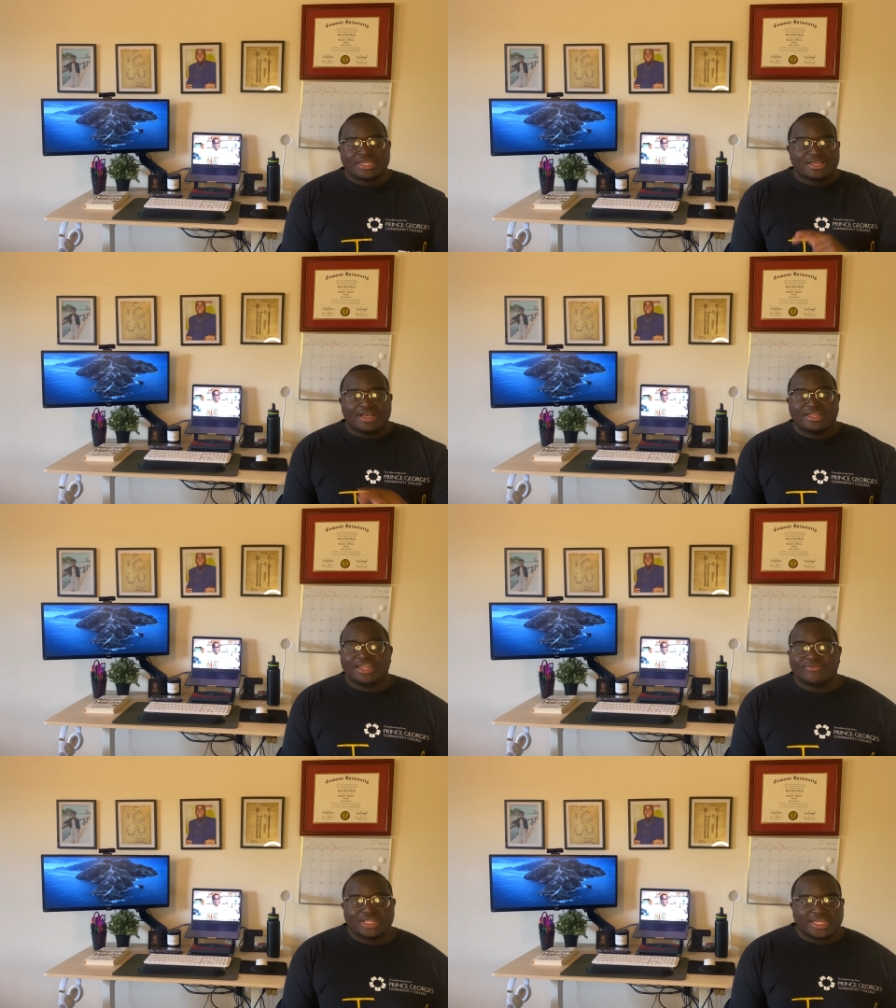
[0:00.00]
Uh,
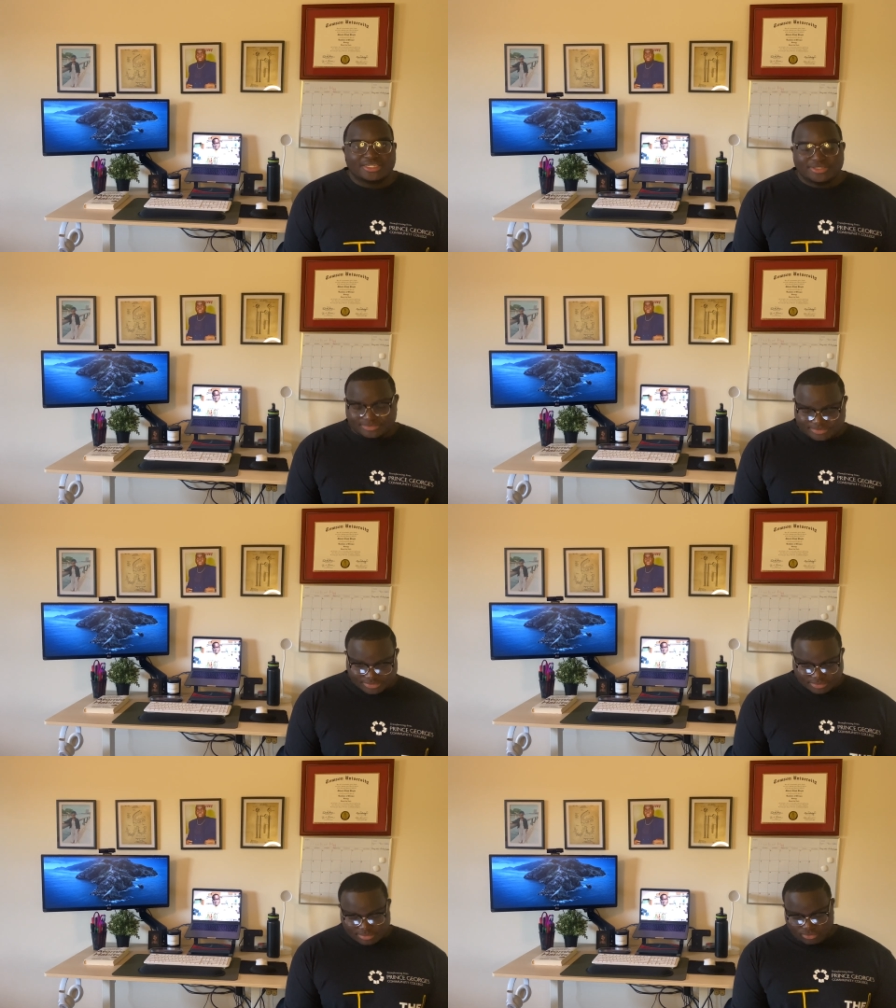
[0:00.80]
nevertheless,
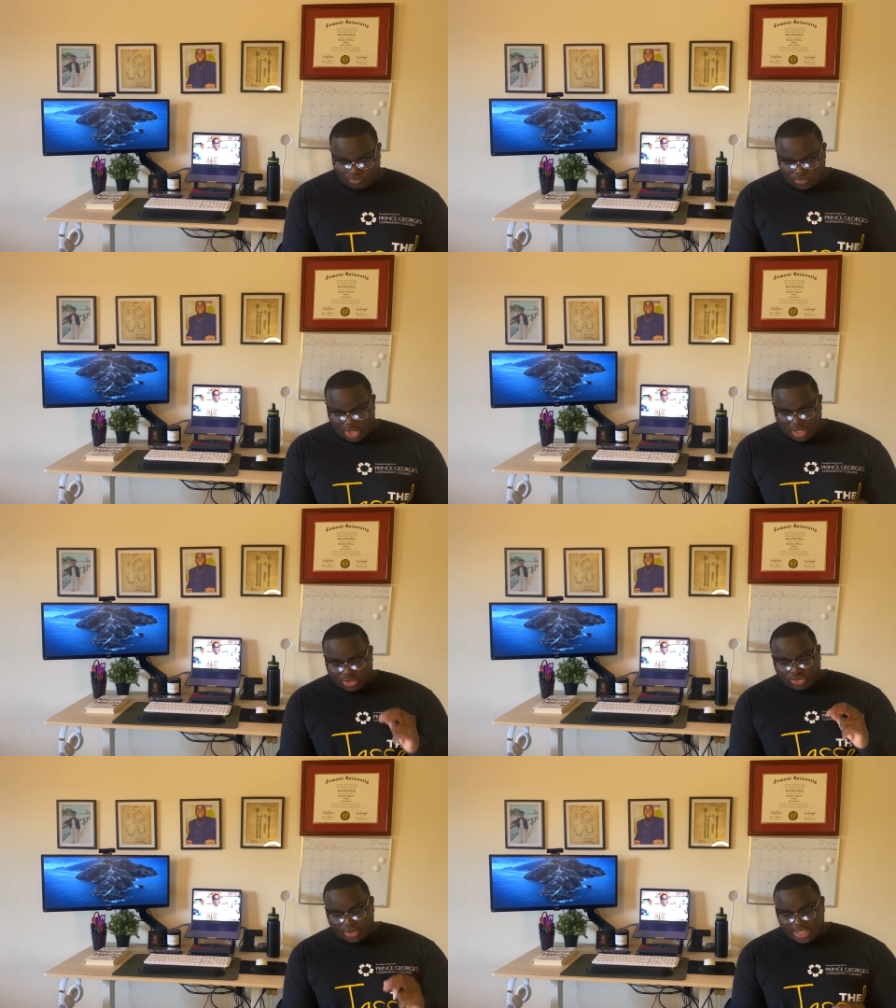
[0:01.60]

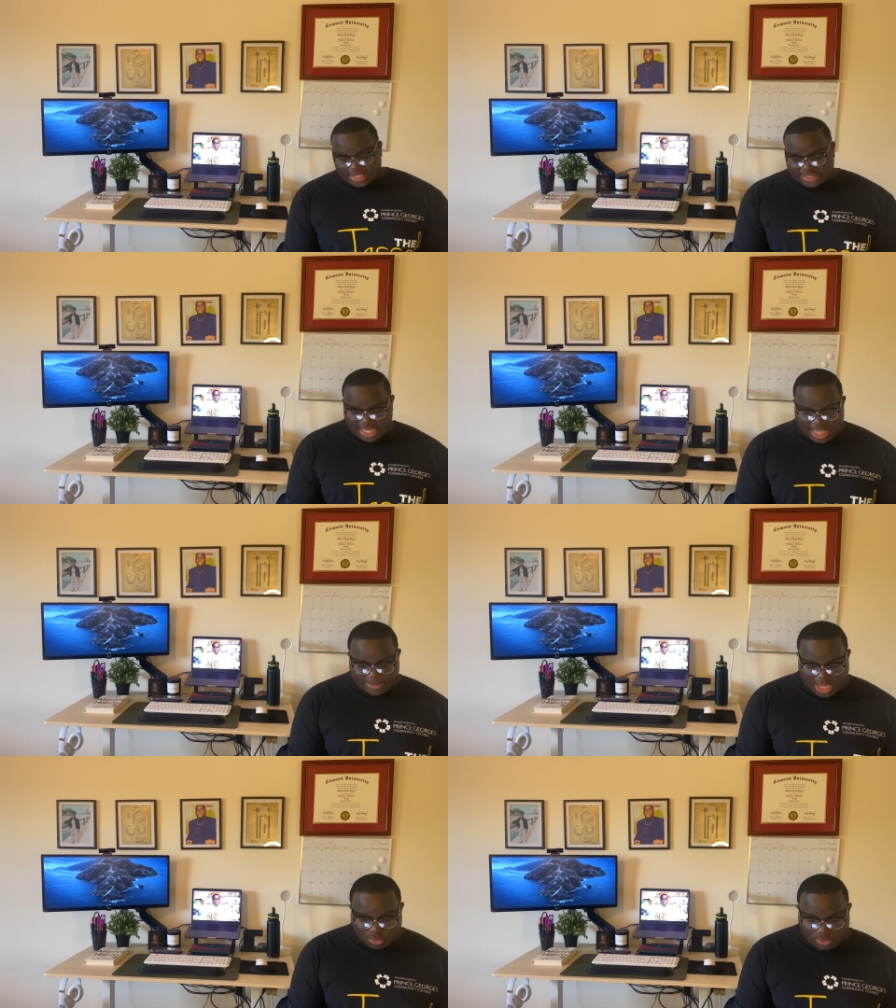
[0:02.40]
during that time,
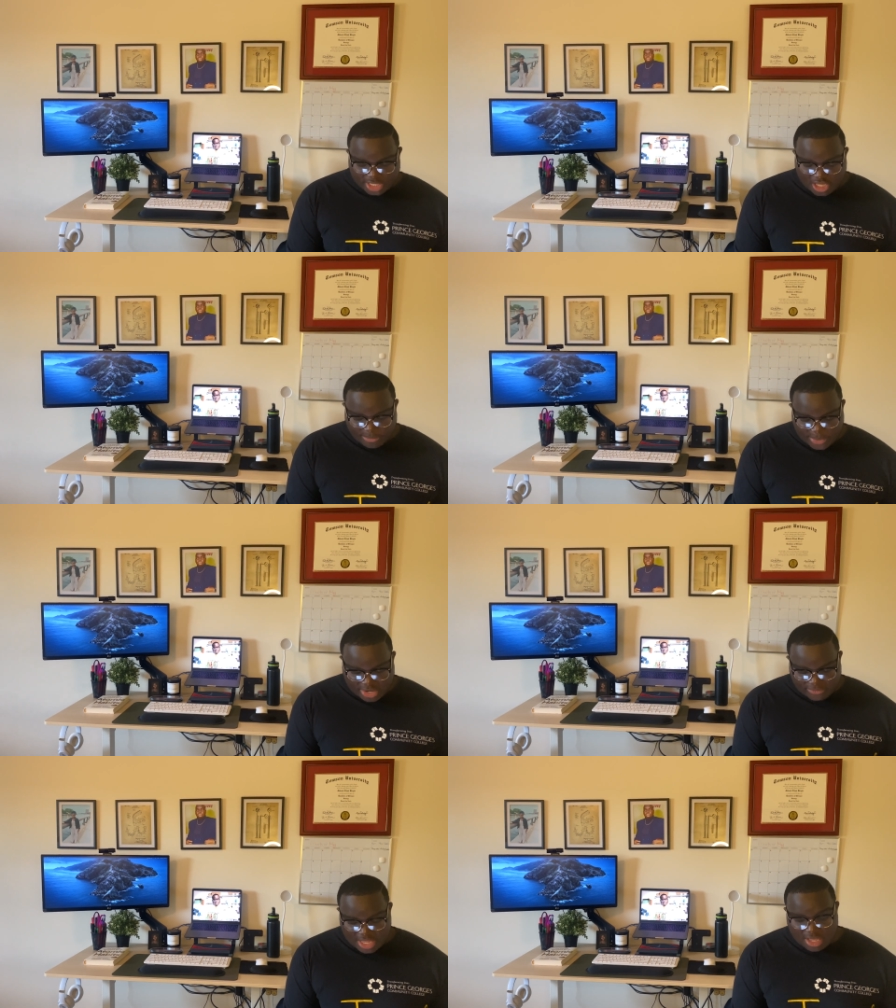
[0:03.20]
I would wake up at
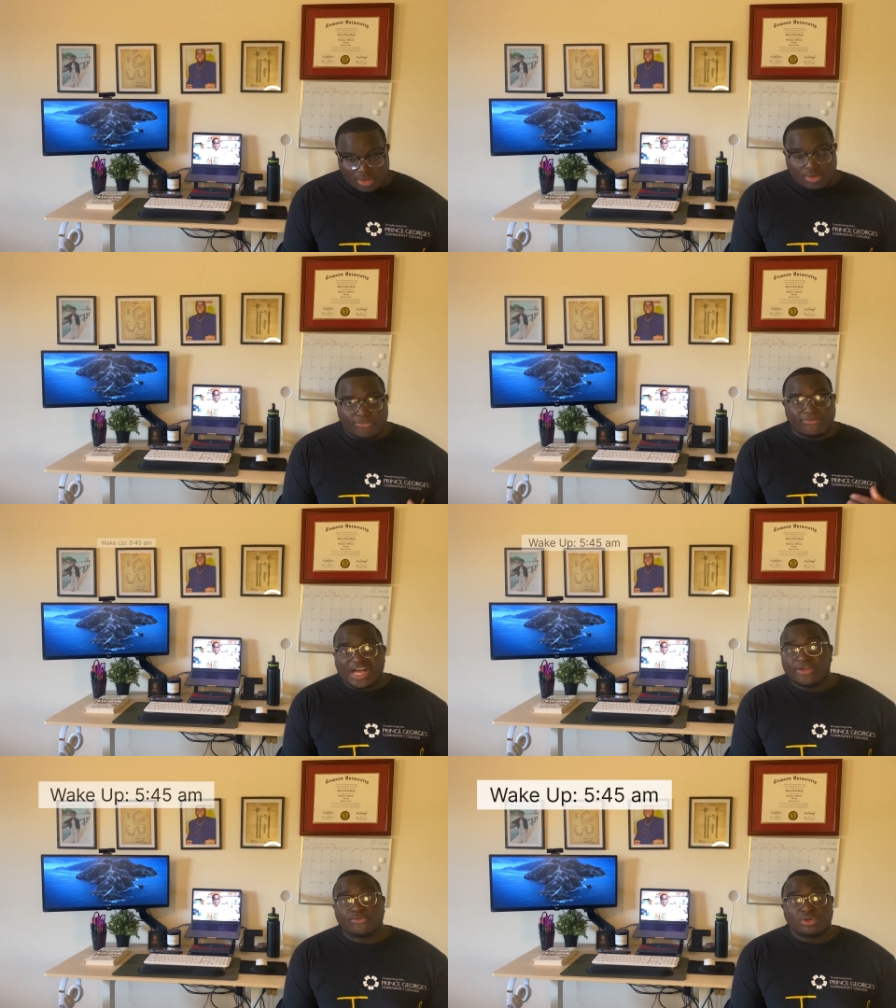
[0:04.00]
around
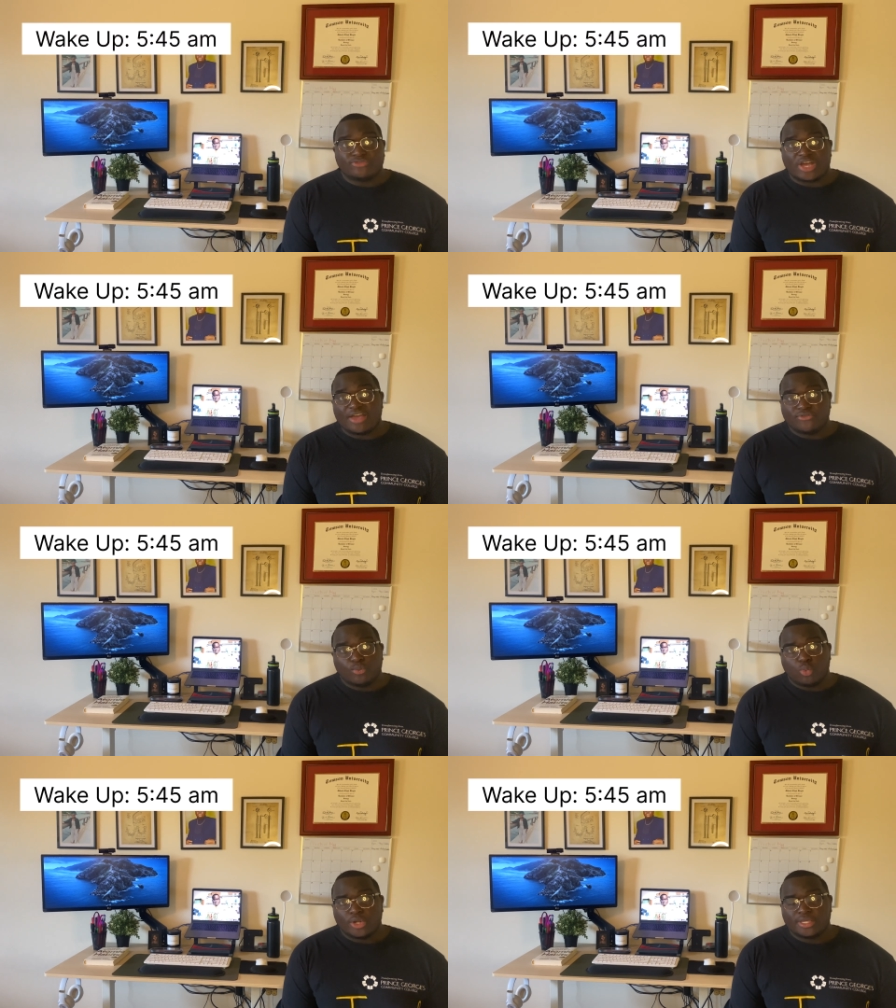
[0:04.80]
five forty-five in the
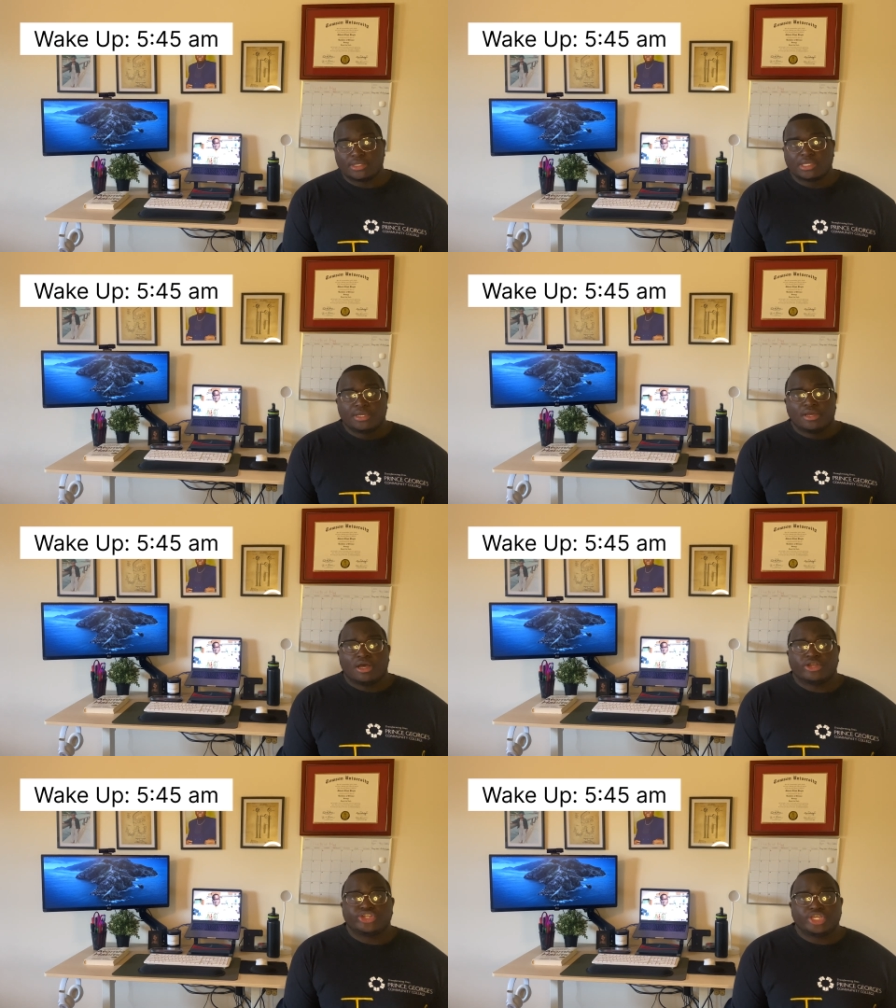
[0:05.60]
morning
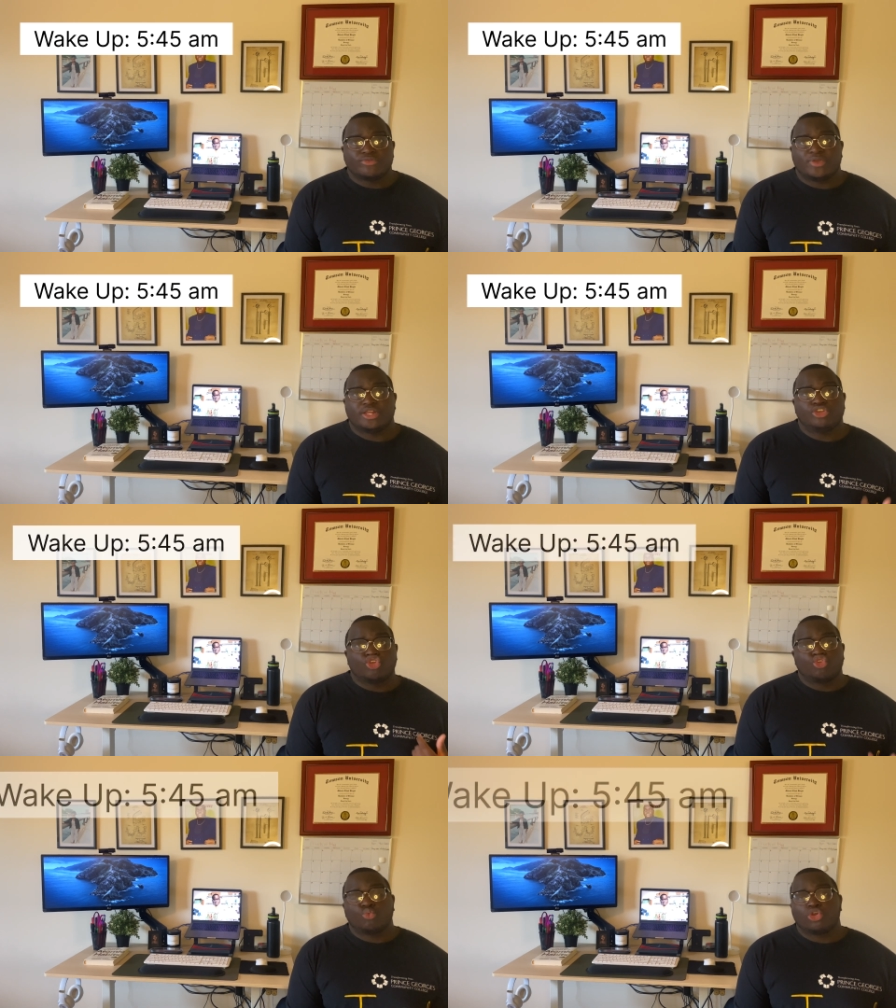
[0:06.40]
uh, to get ready to
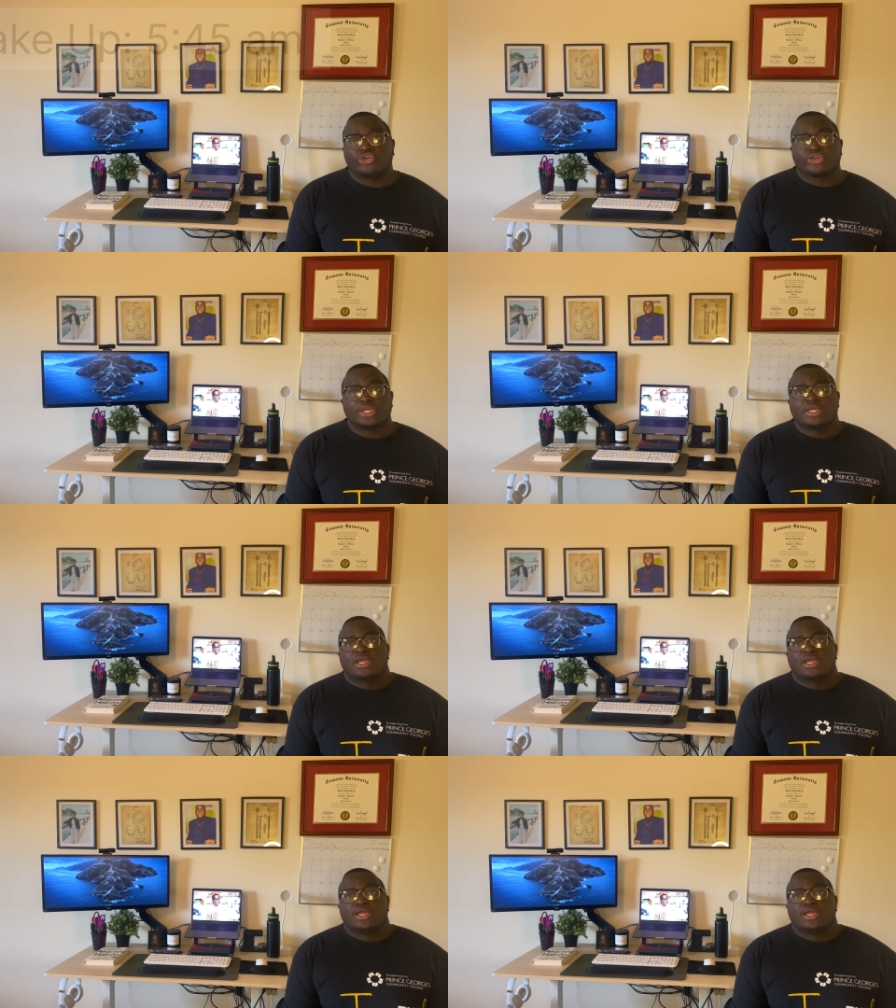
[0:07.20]
go to work.